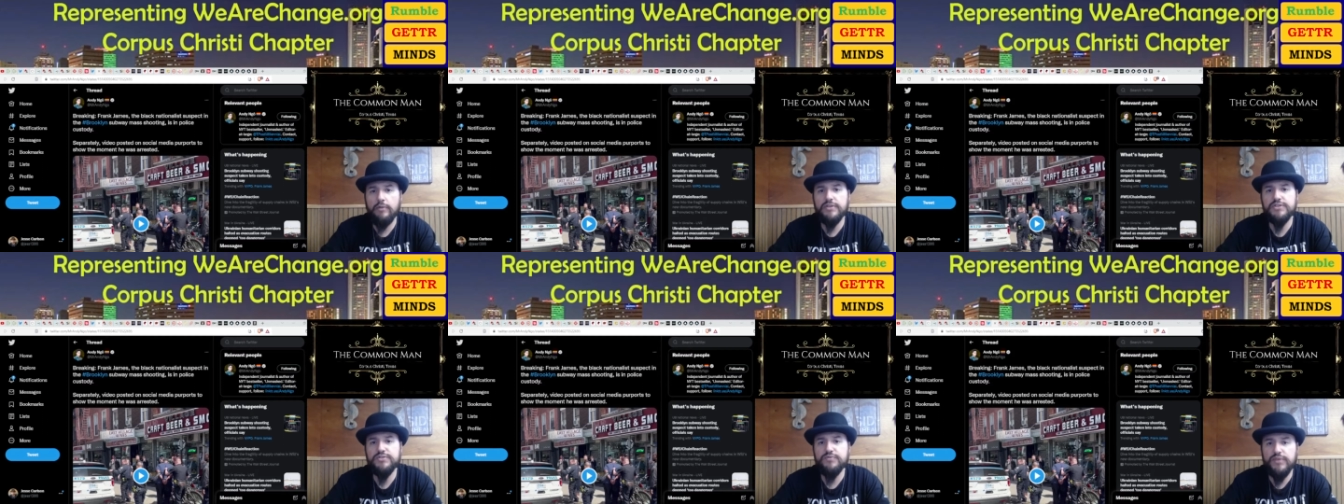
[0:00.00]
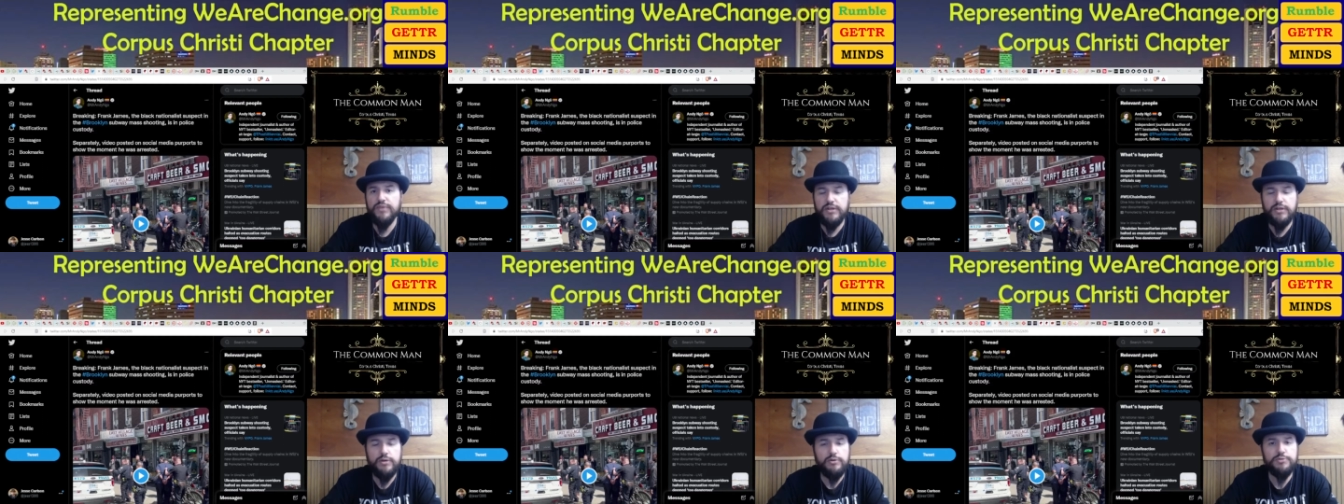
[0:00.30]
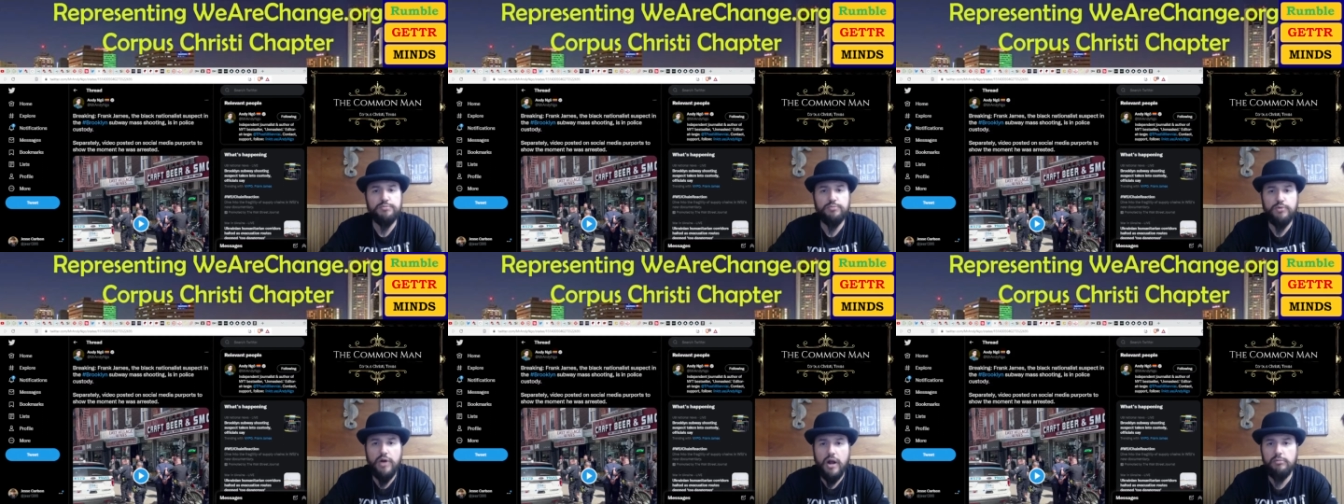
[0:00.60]
This video
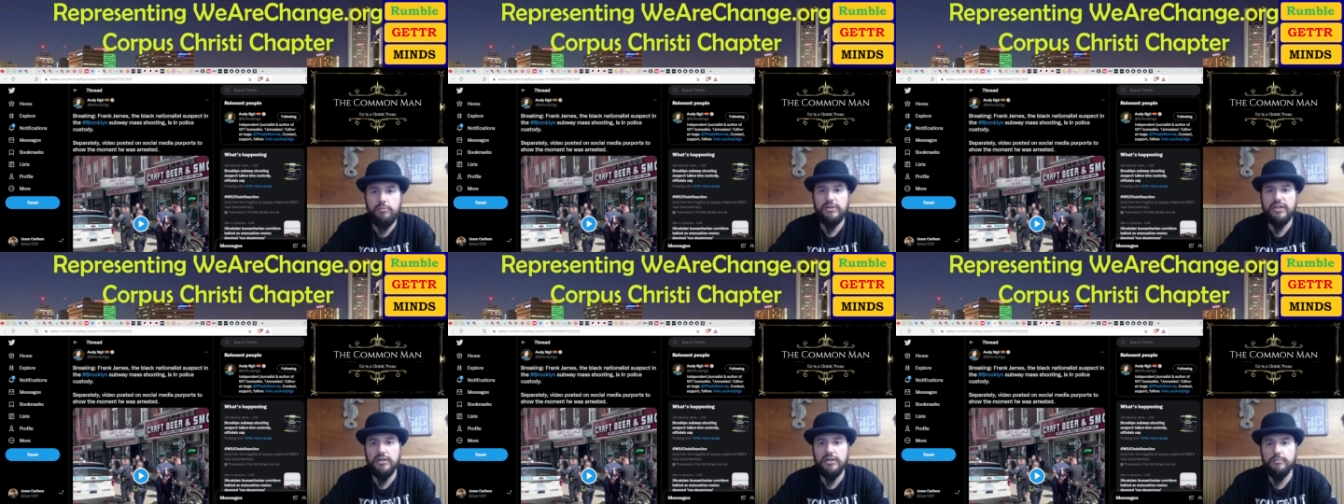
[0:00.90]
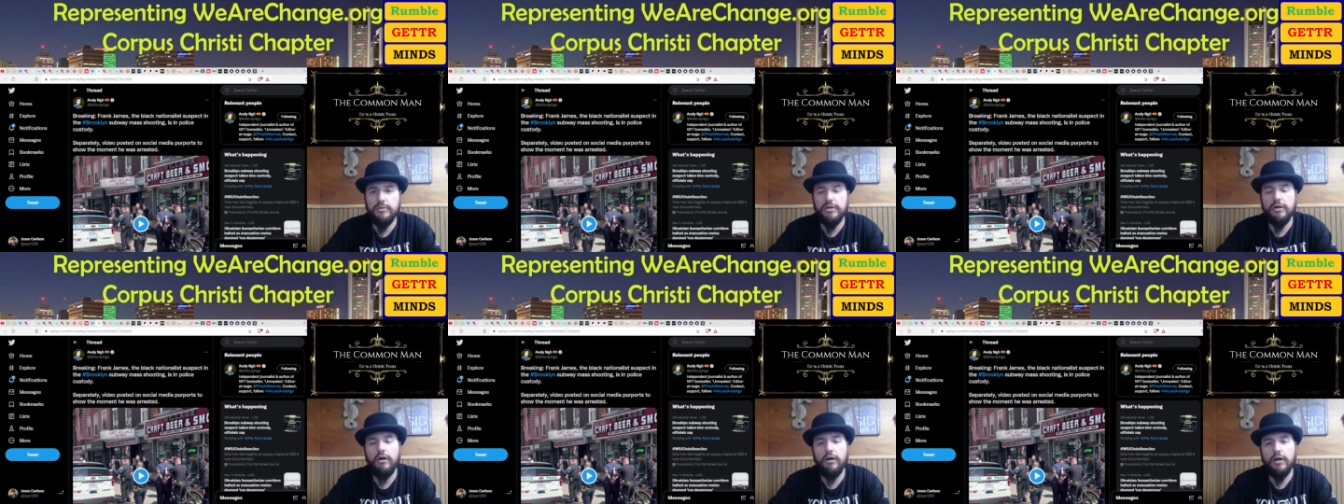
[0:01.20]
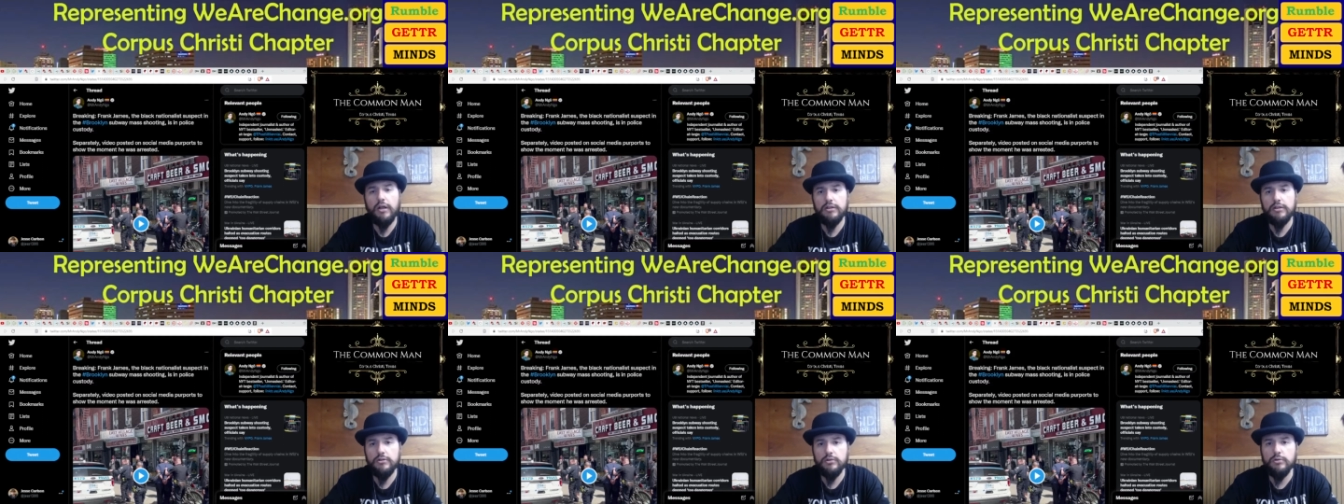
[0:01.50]
is probably going to be a
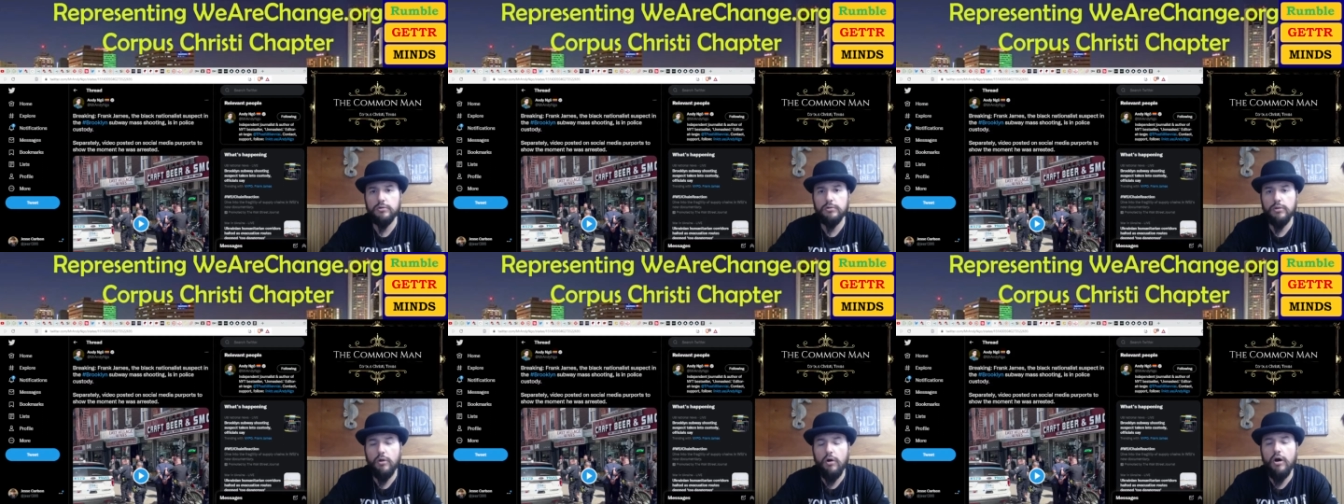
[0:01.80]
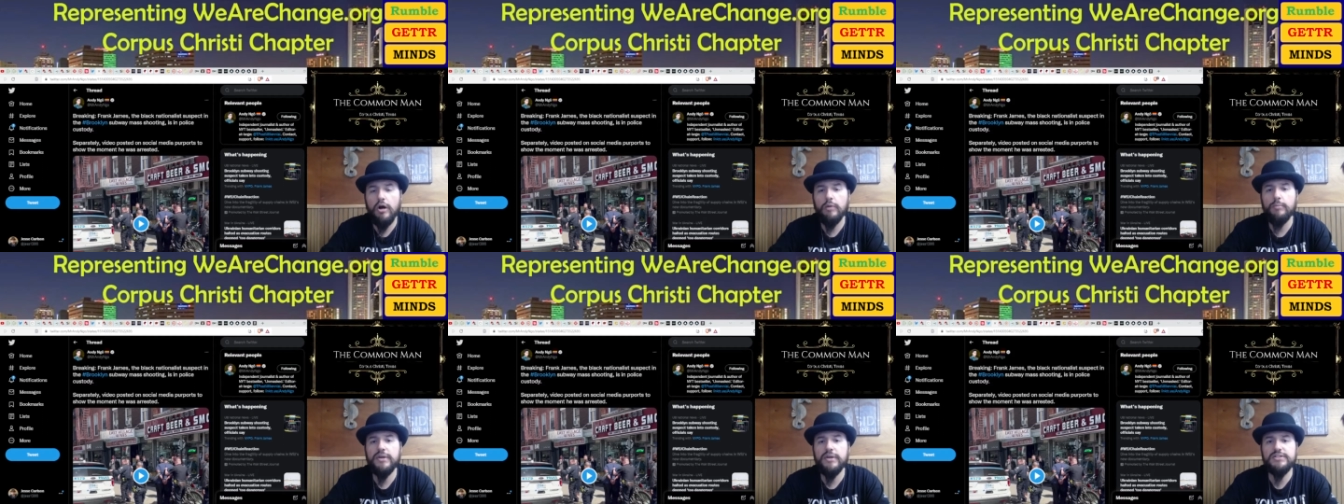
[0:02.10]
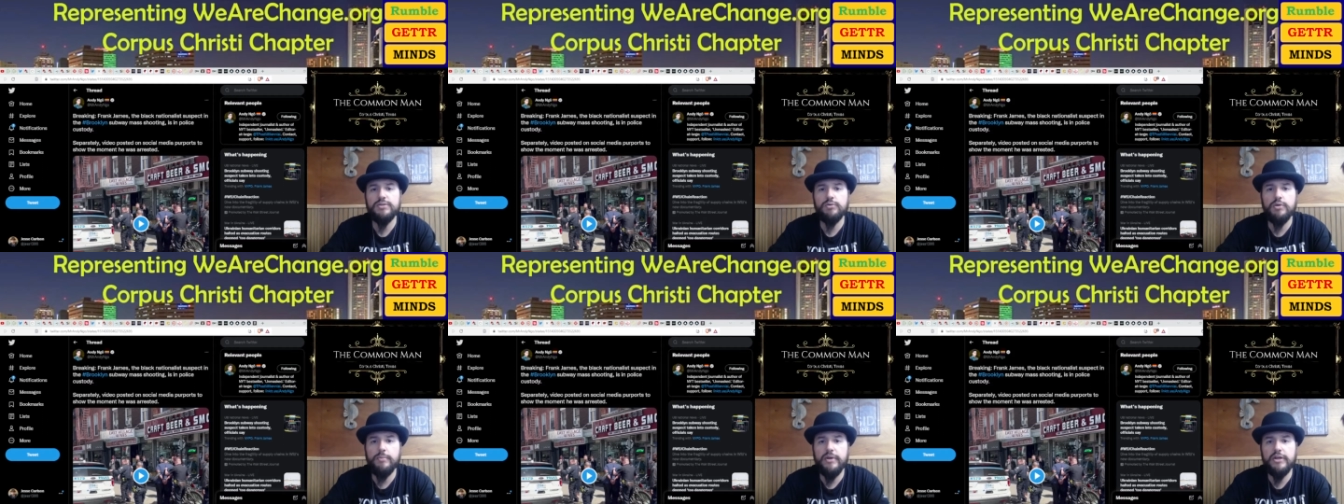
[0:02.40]
little long
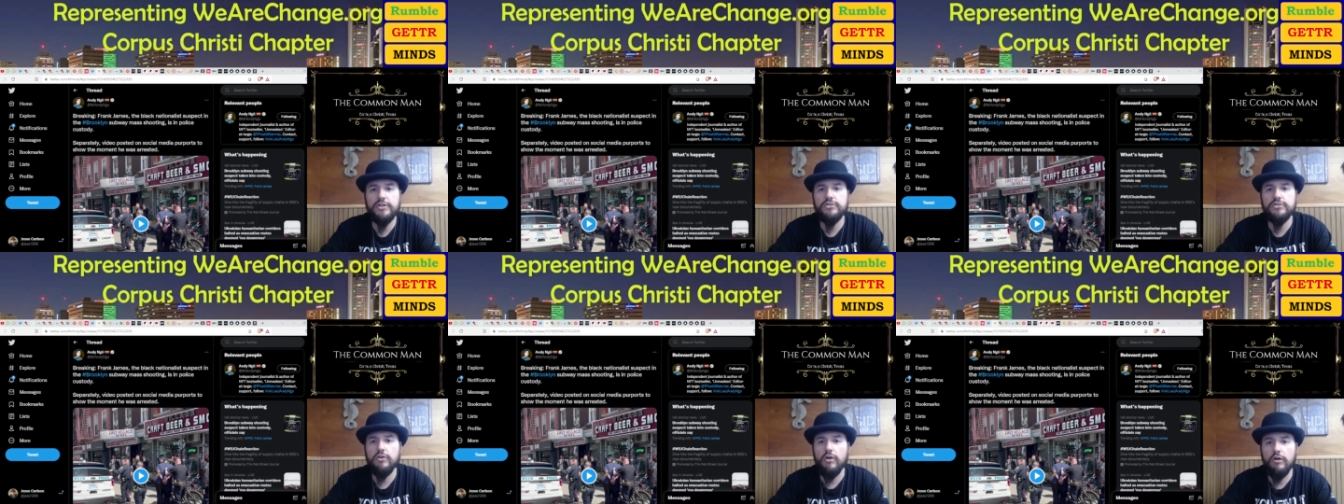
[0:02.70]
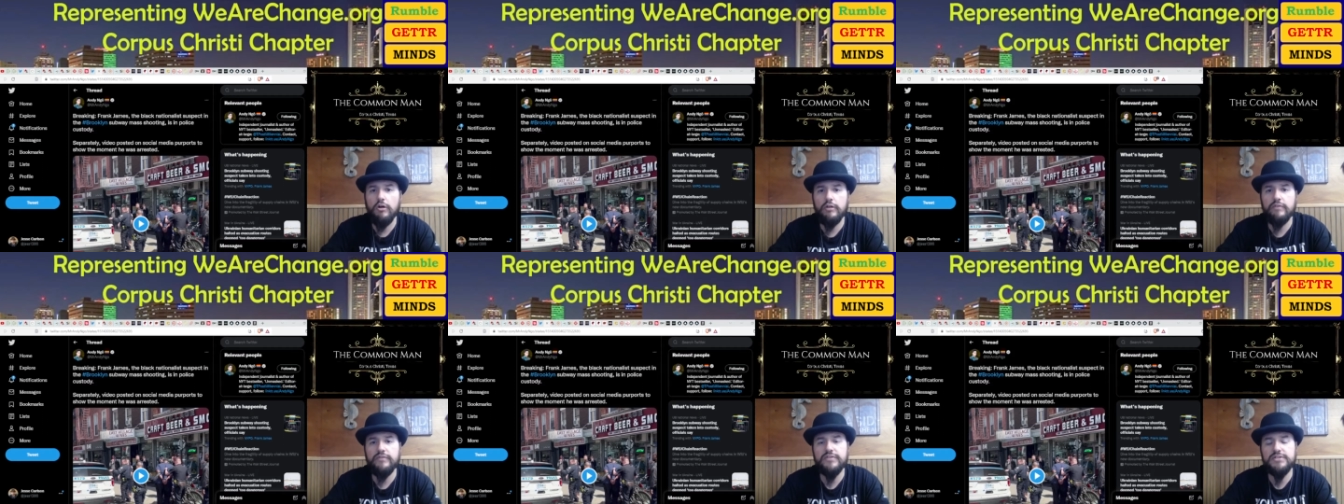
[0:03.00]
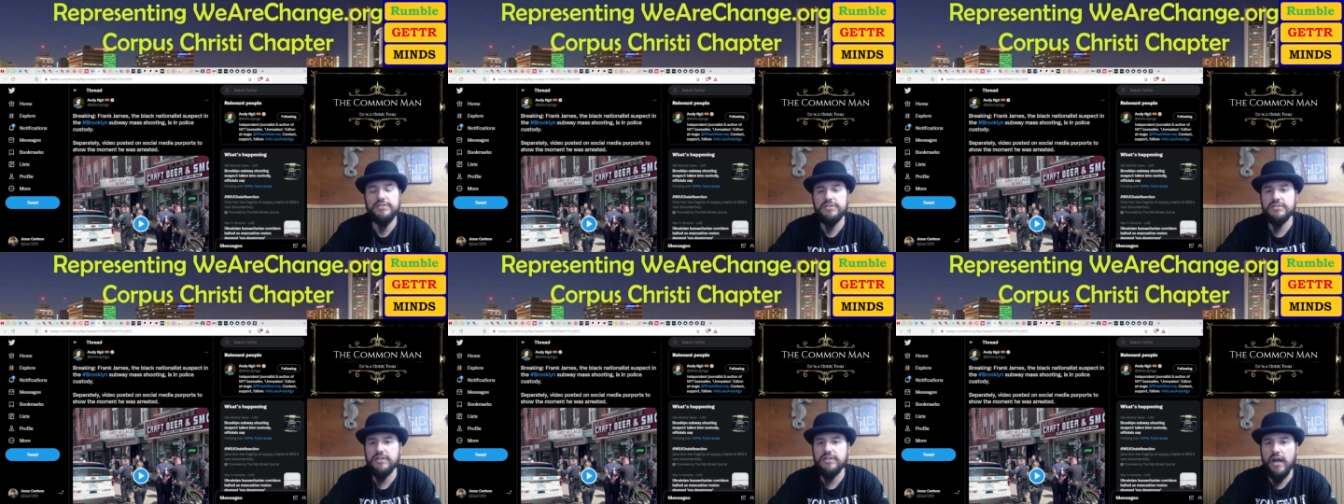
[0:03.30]
because I want to make sure all of
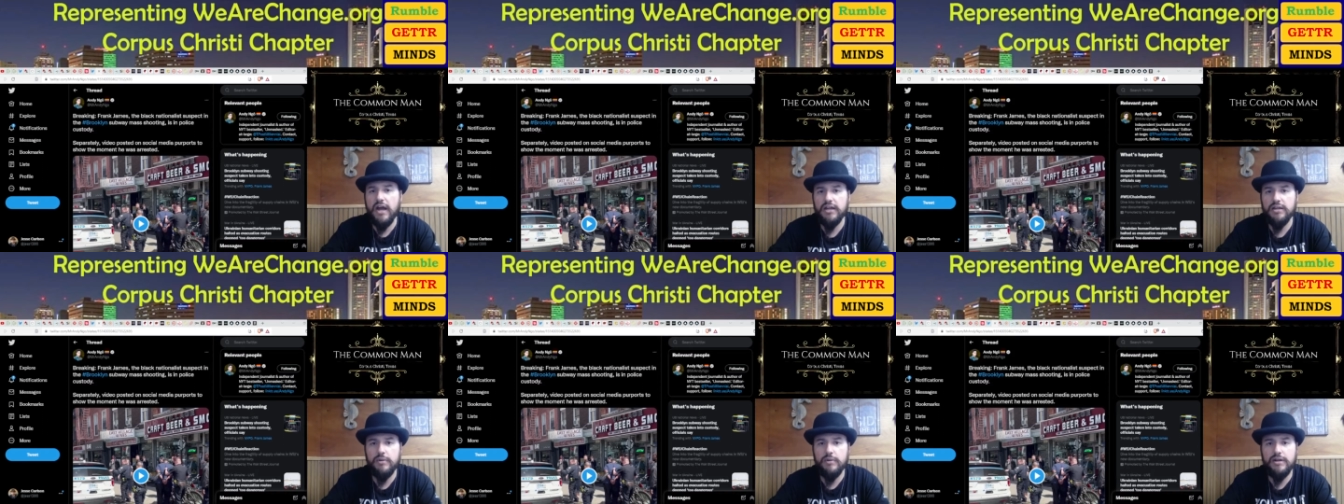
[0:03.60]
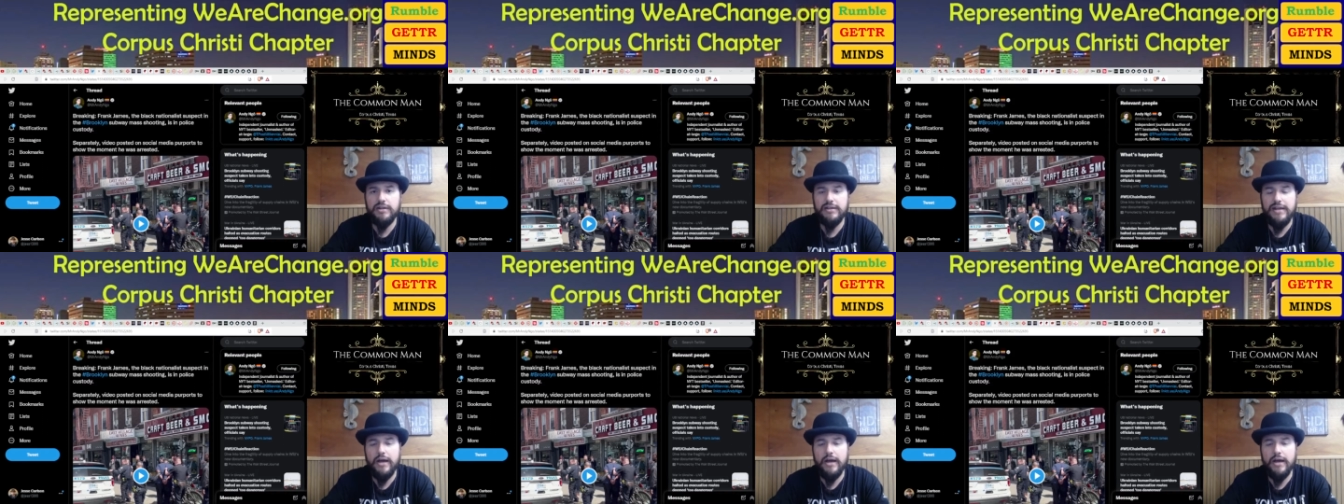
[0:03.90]
this is documented,